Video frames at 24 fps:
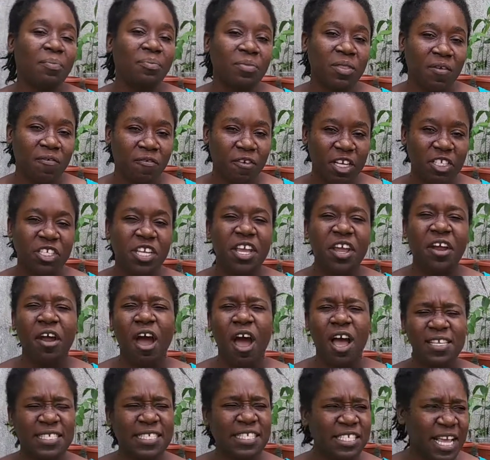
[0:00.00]
fresh air,
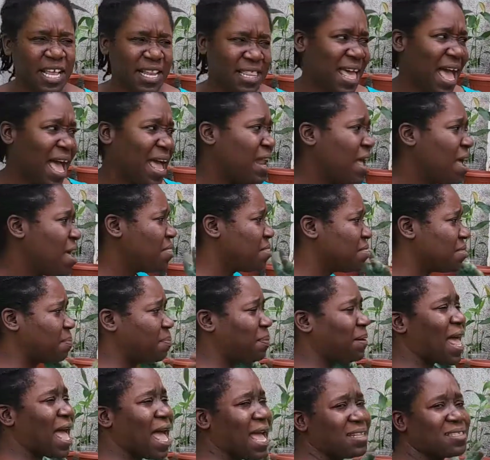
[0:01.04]
oxygen, that the
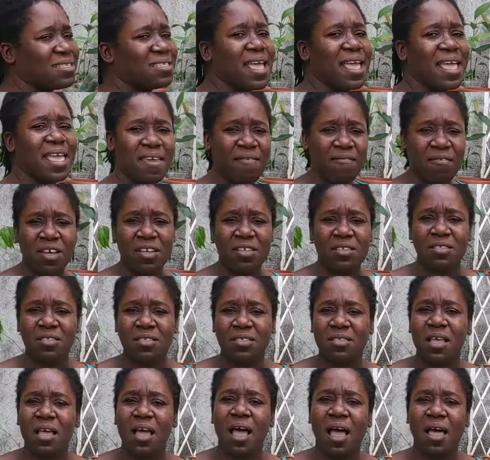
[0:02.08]
plants they give us
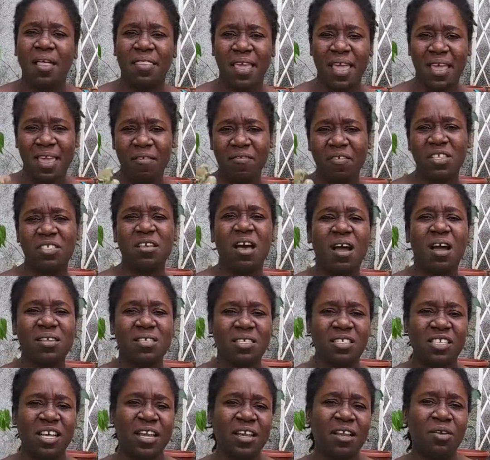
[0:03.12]

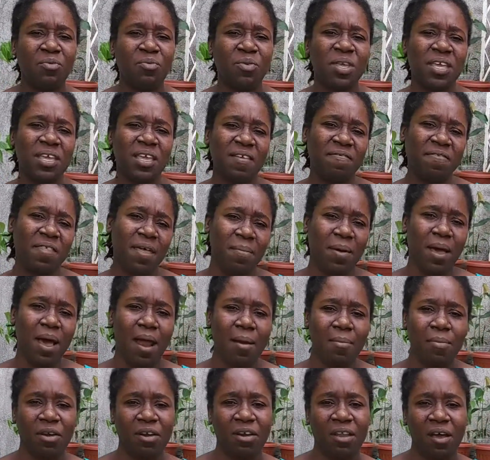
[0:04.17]
oxygen and we give them
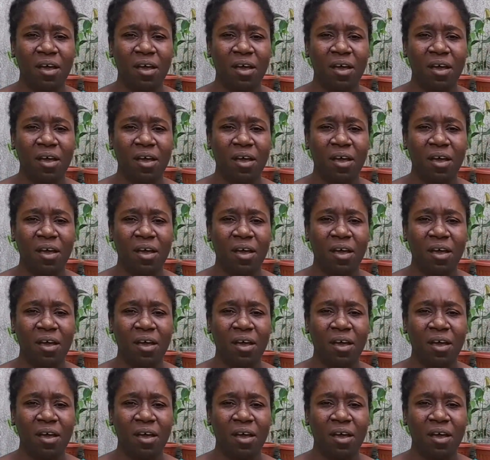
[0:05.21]
carbon